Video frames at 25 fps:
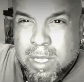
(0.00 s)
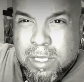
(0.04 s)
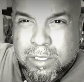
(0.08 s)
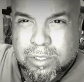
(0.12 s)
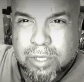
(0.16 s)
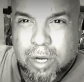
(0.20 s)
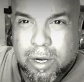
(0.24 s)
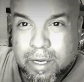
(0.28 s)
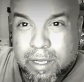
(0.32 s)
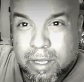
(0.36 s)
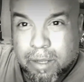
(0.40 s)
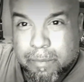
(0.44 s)

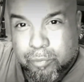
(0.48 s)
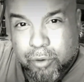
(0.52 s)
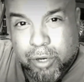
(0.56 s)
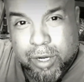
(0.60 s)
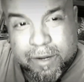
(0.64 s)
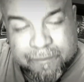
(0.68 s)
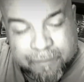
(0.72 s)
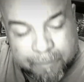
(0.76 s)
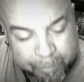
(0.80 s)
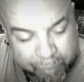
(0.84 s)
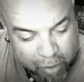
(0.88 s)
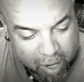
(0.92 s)
starting a
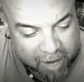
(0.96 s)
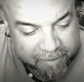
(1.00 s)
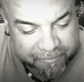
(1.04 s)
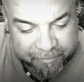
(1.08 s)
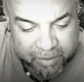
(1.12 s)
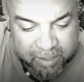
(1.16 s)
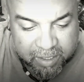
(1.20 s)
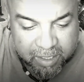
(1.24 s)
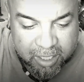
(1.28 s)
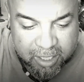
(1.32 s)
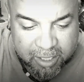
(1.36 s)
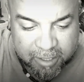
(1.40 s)
breeding for
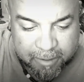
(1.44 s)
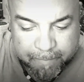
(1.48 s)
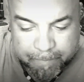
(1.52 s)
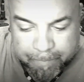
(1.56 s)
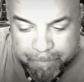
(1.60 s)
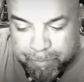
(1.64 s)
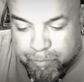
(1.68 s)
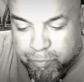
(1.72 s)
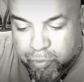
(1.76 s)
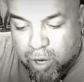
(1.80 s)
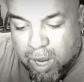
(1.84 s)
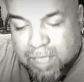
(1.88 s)
profit
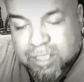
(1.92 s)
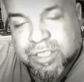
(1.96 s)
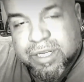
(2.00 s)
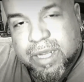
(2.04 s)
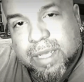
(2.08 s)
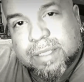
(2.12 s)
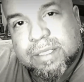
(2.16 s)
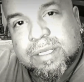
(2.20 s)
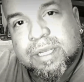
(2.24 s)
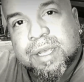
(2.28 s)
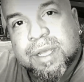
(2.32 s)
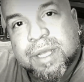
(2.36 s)

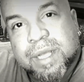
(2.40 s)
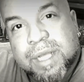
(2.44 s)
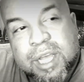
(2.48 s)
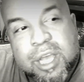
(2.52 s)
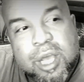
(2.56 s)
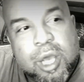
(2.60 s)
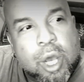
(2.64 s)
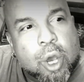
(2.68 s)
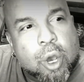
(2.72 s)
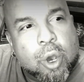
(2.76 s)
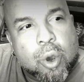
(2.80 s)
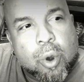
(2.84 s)
project.
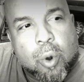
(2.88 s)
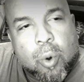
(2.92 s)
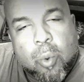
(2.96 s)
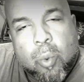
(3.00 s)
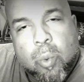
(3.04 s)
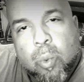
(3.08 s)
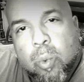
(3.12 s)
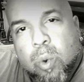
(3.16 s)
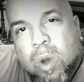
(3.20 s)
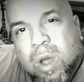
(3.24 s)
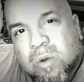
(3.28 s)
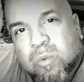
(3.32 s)

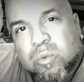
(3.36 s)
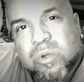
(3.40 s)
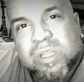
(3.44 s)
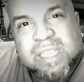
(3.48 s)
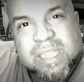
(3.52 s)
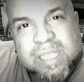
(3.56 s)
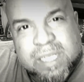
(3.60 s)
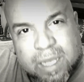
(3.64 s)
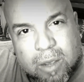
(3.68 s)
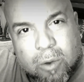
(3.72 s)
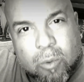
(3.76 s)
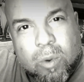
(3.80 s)
What
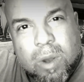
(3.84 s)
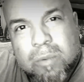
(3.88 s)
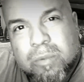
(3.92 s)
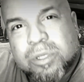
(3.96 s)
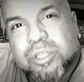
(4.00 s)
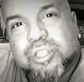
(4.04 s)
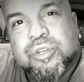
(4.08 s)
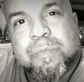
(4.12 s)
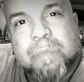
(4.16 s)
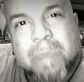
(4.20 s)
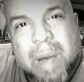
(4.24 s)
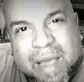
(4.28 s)
would sell? What
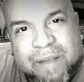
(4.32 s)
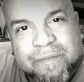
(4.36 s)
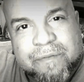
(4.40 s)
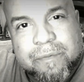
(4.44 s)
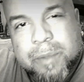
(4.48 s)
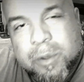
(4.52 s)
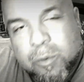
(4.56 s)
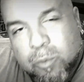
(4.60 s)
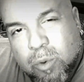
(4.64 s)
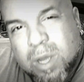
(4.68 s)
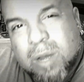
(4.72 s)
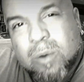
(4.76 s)
would you buy
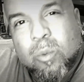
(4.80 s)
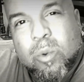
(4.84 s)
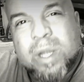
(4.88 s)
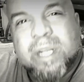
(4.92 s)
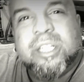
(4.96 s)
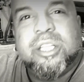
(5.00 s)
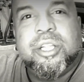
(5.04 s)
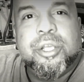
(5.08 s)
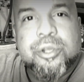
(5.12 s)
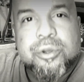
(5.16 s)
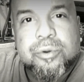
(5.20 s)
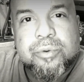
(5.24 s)
for me?
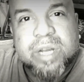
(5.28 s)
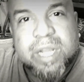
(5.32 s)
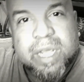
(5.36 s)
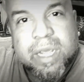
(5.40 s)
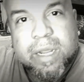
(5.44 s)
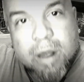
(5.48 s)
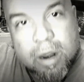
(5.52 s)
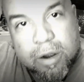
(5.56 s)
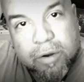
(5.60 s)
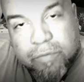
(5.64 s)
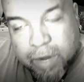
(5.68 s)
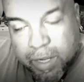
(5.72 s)
What do you
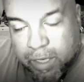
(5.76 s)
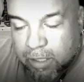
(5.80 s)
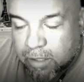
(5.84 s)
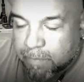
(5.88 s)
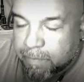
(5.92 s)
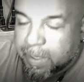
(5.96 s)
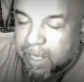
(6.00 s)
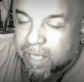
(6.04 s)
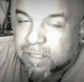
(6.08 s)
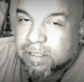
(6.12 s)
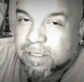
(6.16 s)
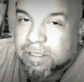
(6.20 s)
need on a
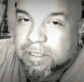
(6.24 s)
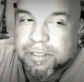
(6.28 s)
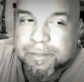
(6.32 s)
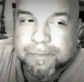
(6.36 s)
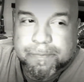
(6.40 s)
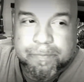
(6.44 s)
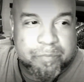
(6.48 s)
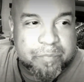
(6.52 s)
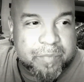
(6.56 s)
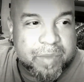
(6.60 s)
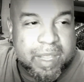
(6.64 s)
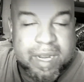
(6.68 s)
regular
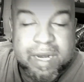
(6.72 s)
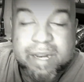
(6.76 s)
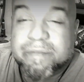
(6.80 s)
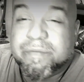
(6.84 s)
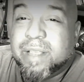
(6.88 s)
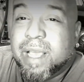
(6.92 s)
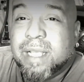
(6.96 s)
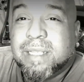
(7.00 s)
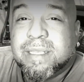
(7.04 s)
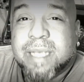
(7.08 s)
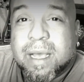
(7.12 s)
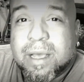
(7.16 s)
basis? And
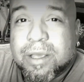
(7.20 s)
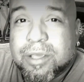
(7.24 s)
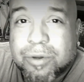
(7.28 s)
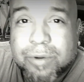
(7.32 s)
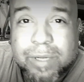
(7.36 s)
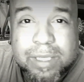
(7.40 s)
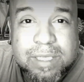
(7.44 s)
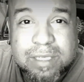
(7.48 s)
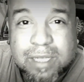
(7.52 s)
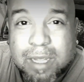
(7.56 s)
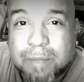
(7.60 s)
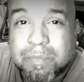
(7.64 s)
if they tell
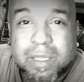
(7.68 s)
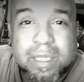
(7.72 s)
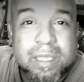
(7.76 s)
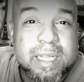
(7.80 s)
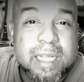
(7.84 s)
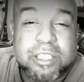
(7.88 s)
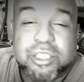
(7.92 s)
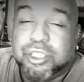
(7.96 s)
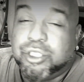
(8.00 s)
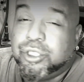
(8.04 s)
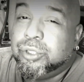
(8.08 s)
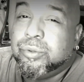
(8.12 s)
you it's something
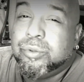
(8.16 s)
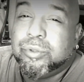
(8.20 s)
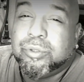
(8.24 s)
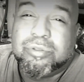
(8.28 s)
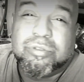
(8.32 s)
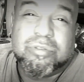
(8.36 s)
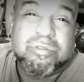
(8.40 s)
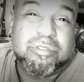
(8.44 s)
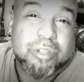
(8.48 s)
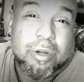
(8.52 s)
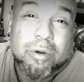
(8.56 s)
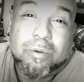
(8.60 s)
that you
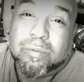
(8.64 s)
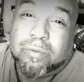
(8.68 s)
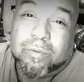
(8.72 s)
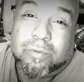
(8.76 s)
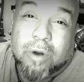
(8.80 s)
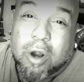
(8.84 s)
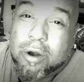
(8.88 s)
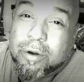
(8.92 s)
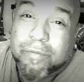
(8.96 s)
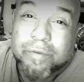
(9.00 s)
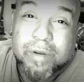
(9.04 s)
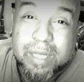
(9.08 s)

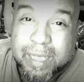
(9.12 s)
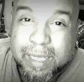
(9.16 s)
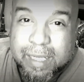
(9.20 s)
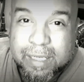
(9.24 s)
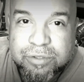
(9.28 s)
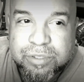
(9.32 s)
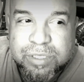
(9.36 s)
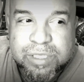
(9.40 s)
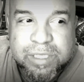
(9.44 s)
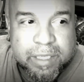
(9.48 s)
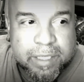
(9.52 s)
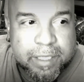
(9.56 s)
aren't really
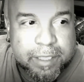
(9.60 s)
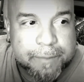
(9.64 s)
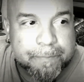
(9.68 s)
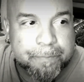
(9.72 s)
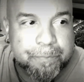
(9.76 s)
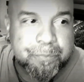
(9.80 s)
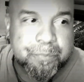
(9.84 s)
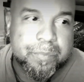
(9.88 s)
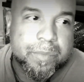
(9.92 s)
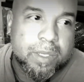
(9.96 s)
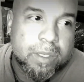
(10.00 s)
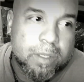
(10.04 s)
interested
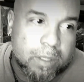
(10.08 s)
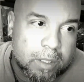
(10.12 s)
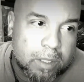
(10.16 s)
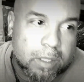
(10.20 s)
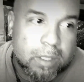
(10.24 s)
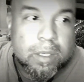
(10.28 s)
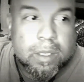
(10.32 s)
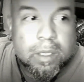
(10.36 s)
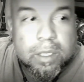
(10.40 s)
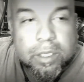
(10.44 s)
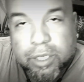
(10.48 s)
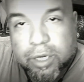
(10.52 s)
in,
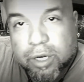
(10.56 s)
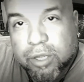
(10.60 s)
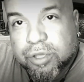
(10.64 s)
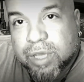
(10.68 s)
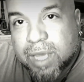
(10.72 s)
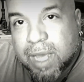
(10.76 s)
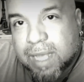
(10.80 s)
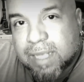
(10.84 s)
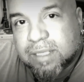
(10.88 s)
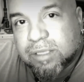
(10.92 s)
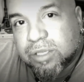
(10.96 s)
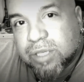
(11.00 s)
you know,
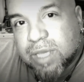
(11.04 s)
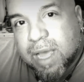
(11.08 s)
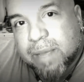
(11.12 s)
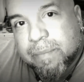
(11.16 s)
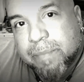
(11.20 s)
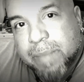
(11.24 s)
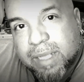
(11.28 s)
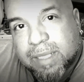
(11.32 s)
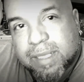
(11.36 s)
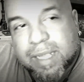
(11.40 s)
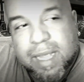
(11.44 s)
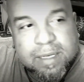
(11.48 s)
you got
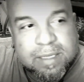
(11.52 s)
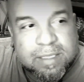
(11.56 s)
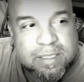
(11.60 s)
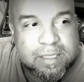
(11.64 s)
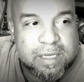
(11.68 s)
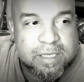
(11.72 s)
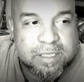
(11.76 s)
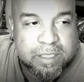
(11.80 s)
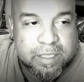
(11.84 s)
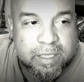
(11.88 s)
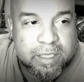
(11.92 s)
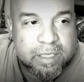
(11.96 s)
to make that
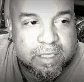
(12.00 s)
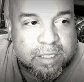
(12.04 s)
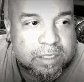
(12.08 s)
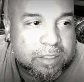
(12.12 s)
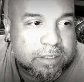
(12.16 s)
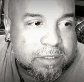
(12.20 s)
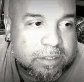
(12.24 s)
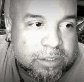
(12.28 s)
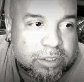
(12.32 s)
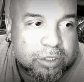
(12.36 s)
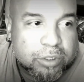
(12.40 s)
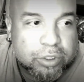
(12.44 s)
decision.
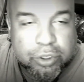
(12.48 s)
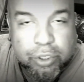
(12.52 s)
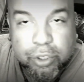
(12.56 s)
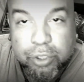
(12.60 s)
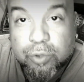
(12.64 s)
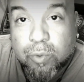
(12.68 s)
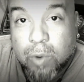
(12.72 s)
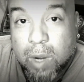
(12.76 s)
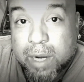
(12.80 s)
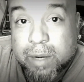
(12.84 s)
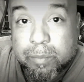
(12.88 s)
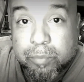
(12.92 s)
Do
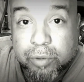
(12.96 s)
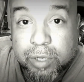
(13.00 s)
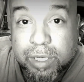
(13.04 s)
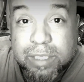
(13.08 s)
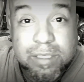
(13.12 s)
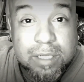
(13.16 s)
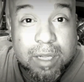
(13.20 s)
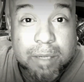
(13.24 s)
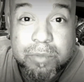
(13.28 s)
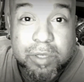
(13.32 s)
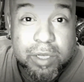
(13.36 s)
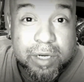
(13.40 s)
you want to
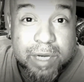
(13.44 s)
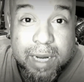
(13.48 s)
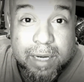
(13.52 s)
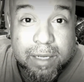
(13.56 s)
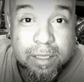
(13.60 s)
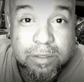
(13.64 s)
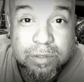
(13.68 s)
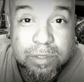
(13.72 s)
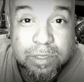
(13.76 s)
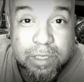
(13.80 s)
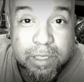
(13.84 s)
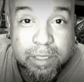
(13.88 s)
breed something you're
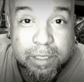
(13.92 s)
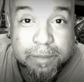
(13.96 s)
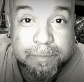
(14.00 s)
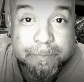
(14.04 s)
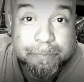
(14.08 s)
not interested